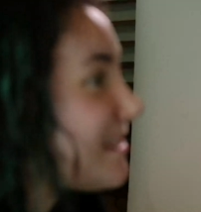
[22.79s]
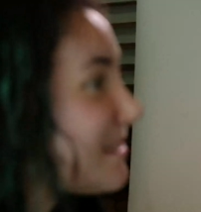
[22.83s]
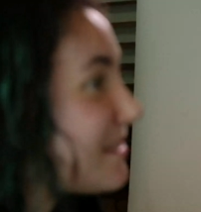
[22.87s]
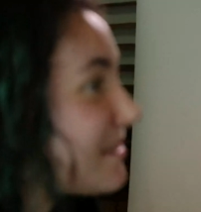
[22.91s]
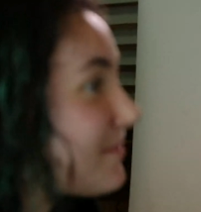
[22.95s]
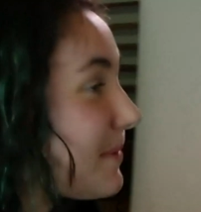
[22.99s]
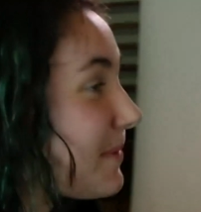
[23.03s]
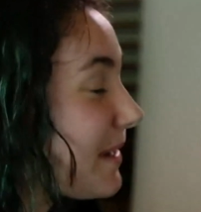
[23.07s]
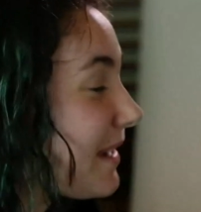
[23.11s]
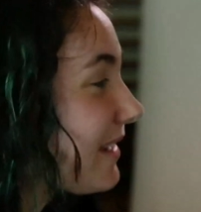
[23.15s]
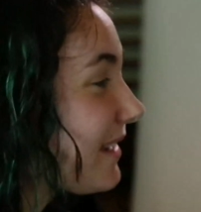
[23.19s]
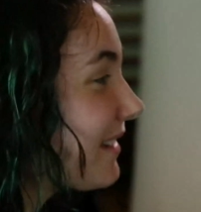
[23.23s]

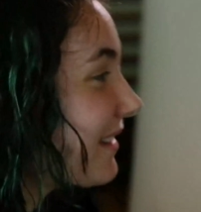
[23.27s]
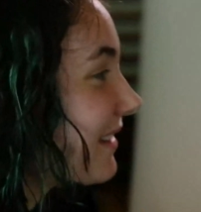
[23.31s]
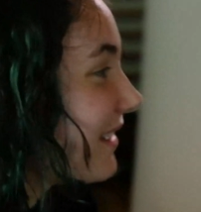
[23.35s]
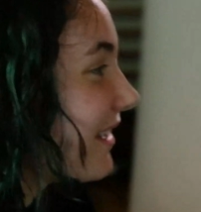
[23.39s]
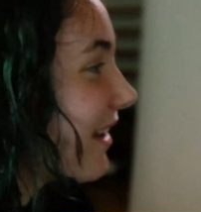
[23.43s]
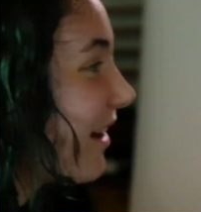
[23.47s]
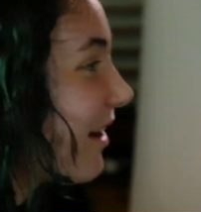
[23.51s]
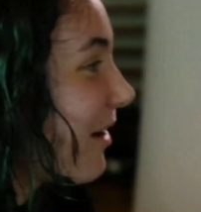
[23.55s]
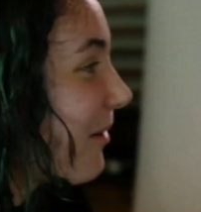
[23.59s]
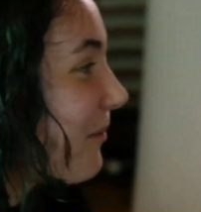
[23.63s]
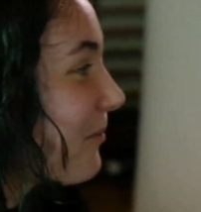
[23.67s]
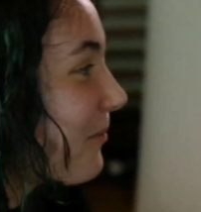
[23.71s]
has
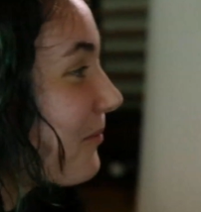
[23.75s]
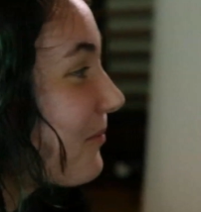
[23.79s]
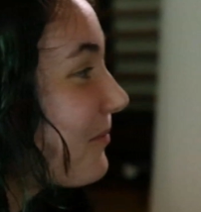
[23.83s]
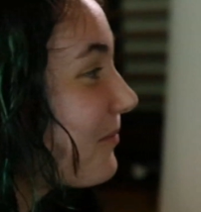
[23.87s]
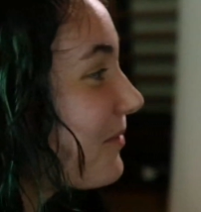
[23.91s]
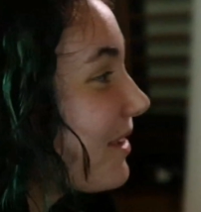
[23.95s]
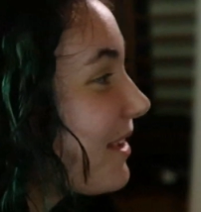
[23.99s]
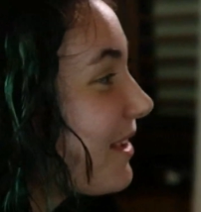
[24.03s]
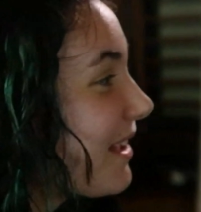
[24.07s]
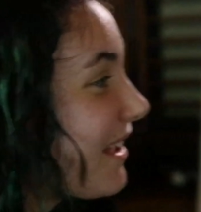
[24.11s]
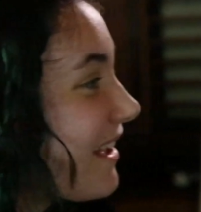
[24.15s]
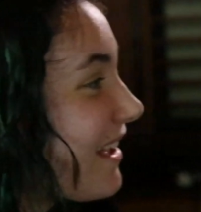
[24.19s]
been
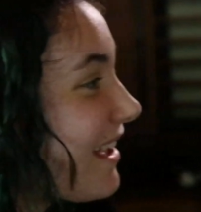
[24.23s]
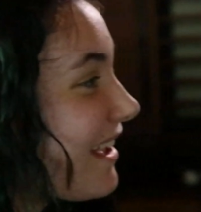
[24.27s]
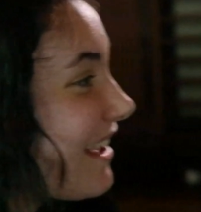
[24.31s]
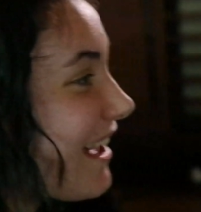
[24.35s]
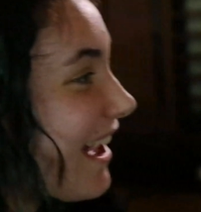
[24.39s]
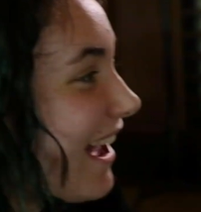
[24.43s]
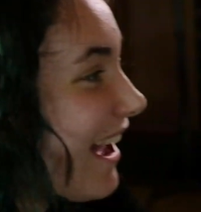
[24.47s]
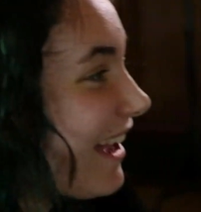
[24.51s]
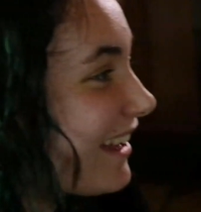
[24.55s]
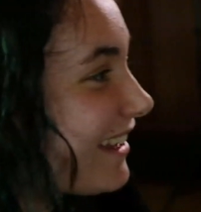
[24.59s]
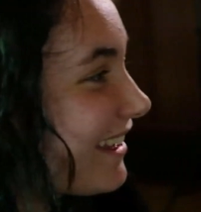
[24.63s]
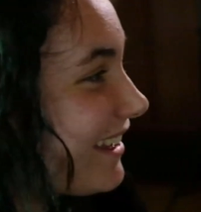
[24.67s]

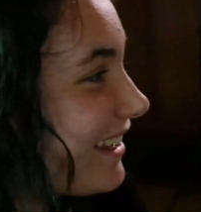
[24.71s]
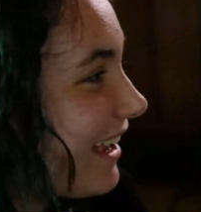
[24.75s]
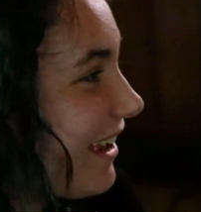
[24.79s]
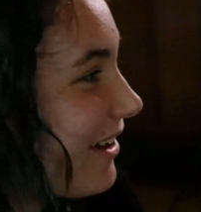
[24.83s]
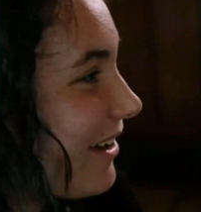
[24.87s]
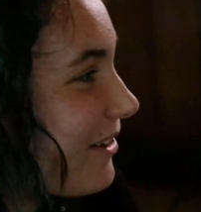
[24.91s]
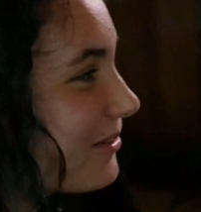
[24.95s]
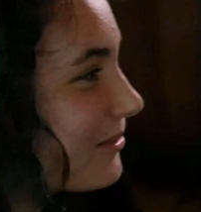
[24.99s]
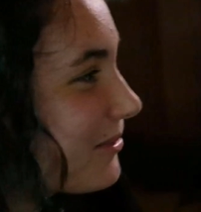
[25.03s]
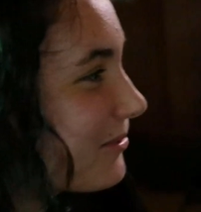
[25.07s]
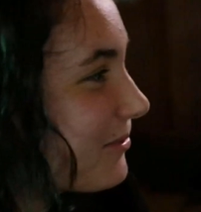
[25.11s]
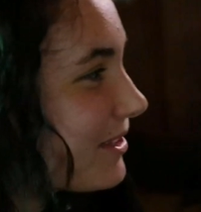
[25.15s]
hanging
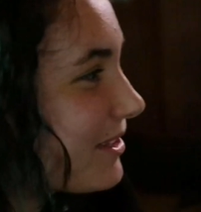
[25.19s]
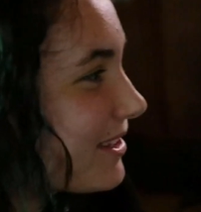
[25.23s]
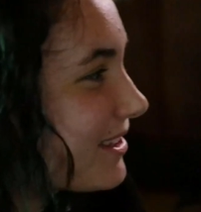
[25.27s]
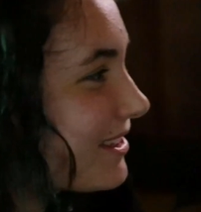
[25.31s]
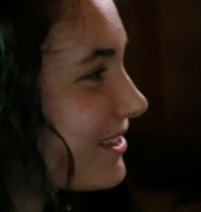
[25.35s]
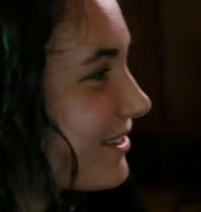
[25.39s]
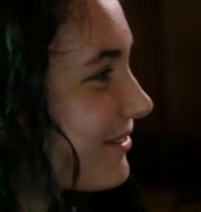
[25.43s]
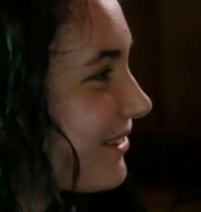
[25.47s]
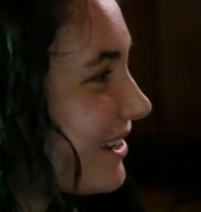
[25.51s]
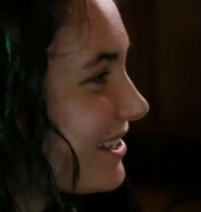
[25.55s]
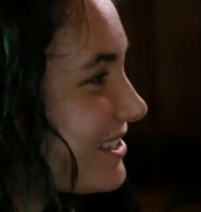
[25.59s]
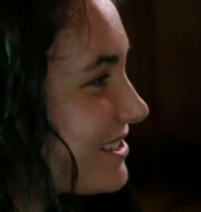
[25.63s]
out
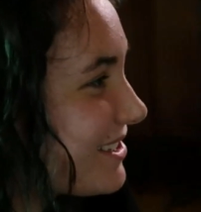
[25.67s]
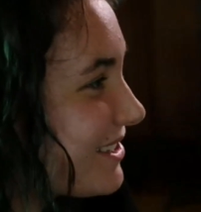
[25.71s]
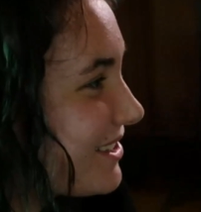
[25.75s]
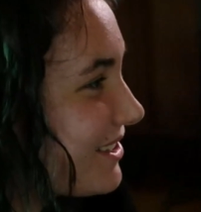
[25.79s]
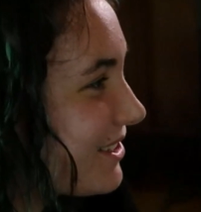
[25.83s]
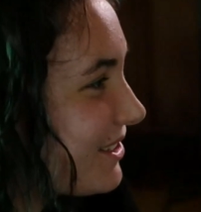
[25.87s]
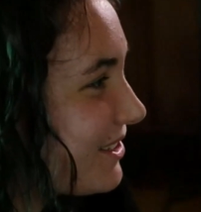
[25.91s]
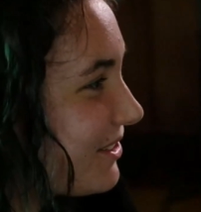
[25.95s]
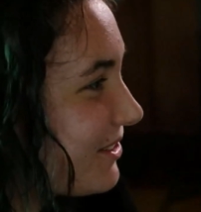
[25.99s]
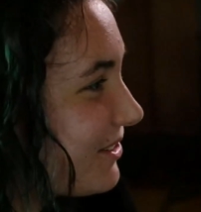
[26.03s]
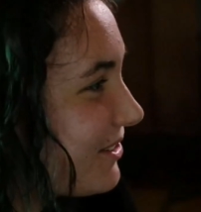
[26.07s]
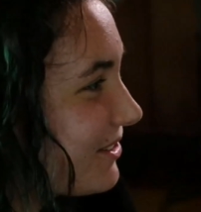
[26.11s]
with the rest
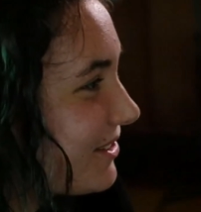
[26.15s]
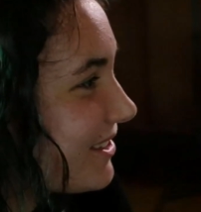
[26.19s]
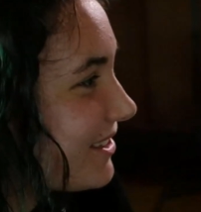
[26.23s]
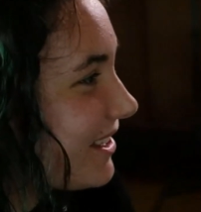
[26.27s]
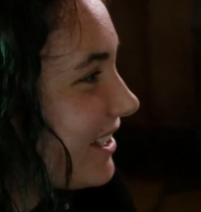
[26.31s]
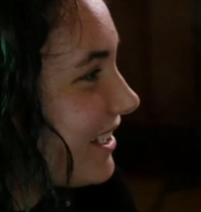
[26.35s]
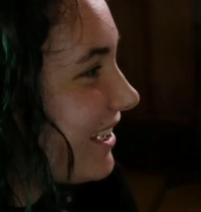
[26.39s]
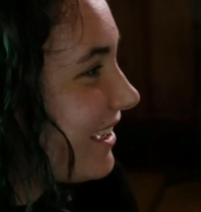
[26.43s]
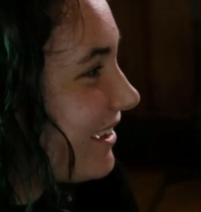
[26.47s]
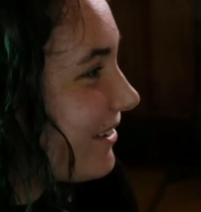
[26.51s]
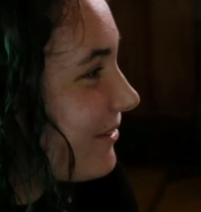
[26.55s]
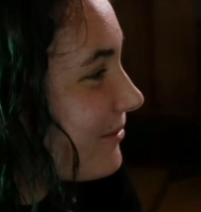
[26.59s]
of the youth
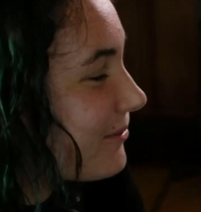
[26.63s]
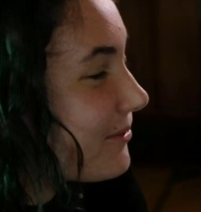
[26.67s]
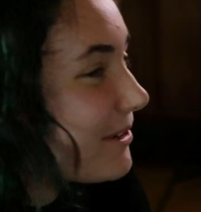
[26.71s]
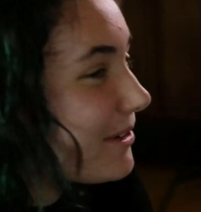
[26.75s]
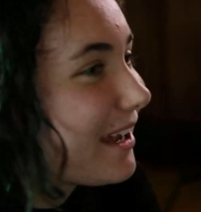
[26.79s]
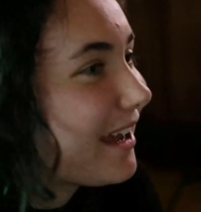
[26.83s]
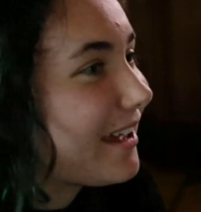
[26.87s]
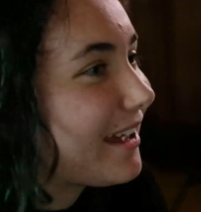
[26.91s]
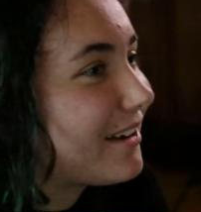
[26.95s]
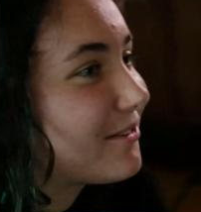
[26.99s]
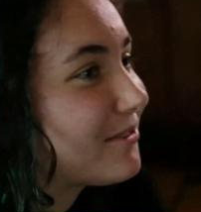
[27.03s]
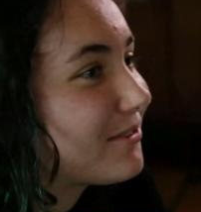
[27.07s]
here.
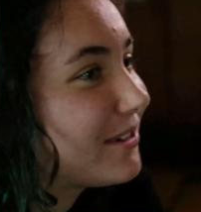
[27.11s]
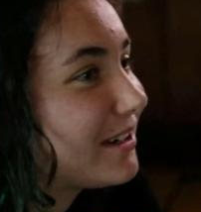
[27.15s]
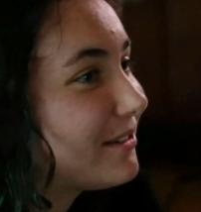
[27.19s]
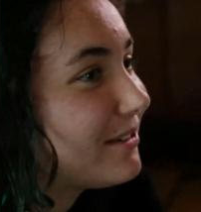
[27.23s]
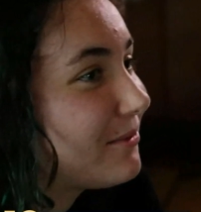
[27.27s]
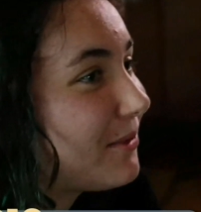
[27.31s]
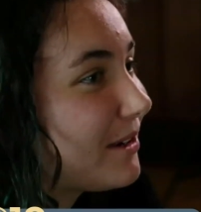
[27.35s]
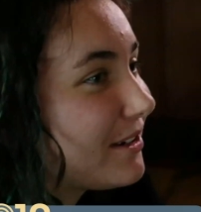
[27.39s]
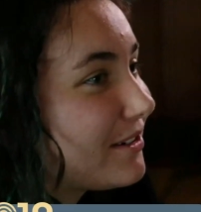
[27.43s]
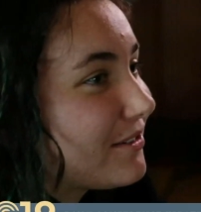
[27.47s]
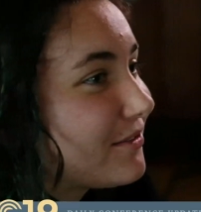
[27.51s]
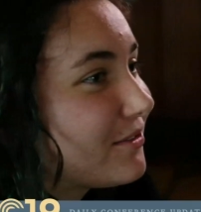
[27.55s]
We had a
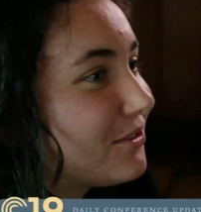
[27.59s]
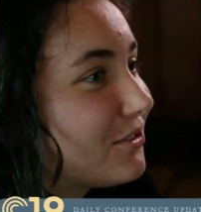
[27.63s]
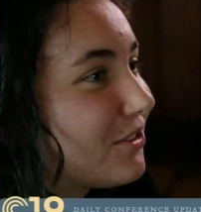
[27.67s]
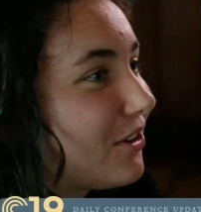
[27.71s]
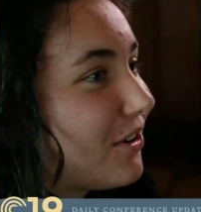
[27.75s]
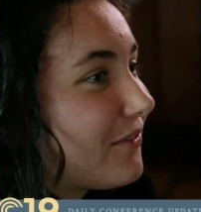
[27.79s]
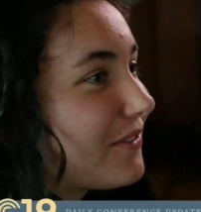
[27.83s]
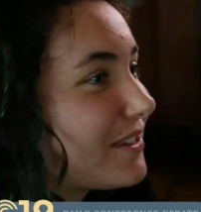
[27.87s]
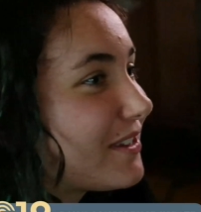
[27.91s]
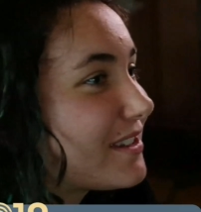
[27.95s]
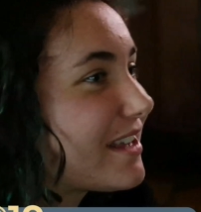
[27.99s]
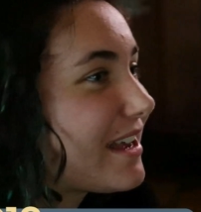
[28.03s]
really wonderful
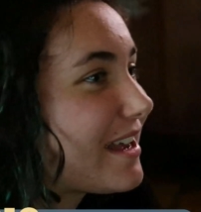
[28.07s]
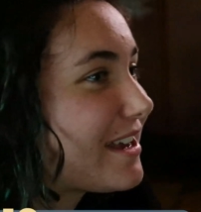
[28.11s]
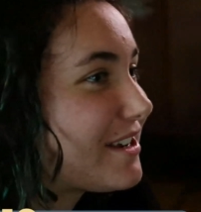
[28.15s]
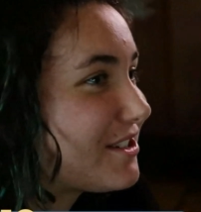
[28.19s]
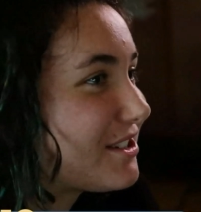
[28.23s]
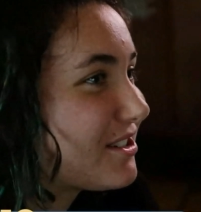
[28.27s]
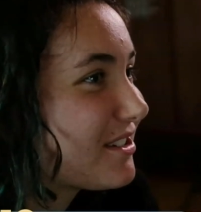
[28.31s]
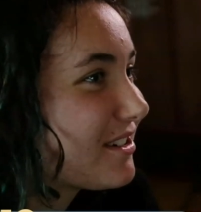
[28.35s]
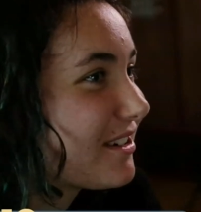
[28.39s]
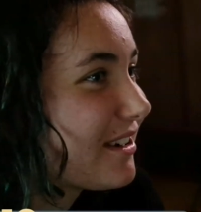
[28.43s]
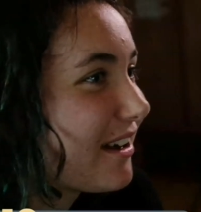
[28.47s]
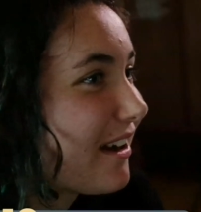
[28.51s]

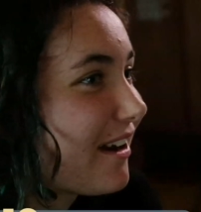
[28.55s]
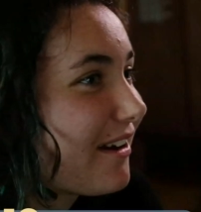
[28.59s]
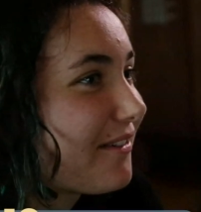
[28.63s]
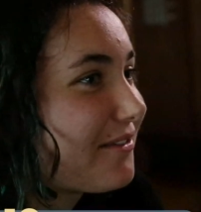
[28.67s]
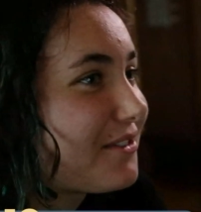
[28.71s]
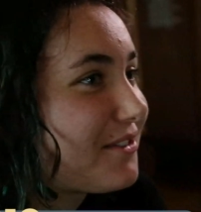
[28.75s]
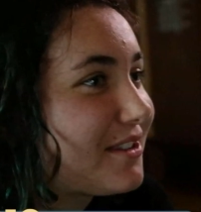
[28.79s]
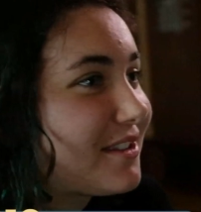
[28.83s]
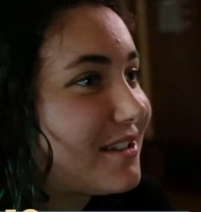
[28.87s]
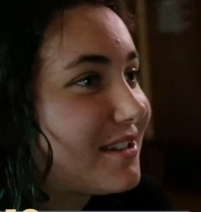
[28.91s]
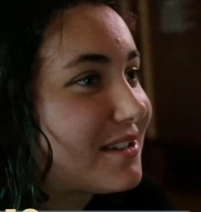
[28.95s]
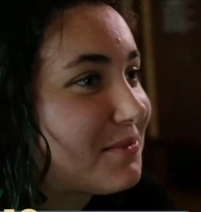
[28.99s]
conversation
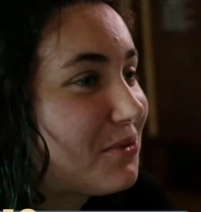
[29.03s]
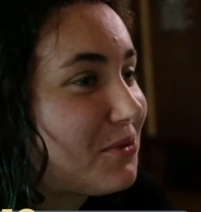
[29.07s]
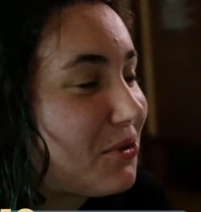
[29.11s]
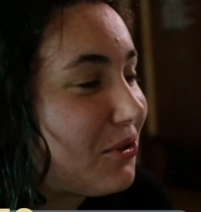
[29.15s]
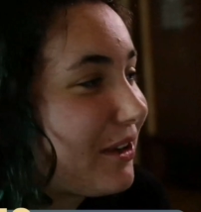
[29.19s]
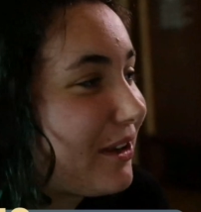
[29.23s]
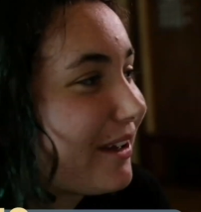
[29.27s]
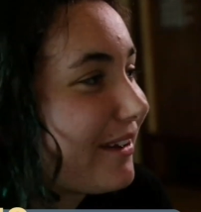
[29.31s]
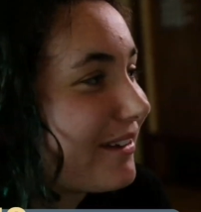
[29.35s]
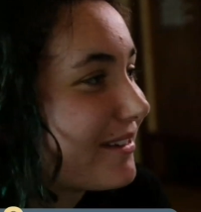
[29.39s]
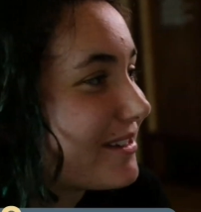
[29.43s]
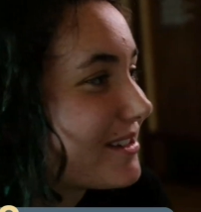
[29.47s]
after this
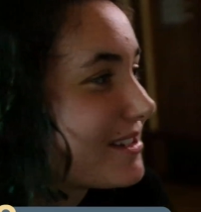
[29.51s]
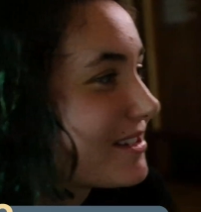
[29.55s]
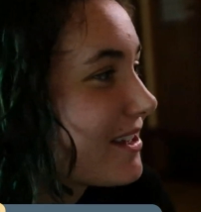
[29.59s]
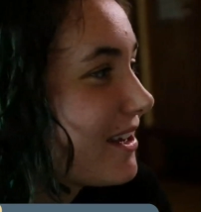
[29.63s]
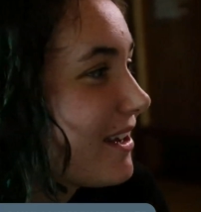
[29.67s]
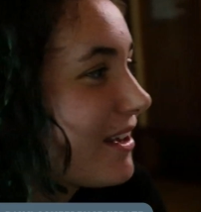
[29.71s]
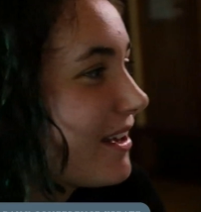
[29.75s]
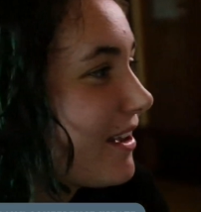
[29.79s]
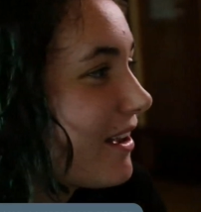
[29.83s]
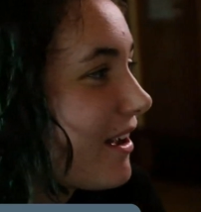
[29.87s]
morning's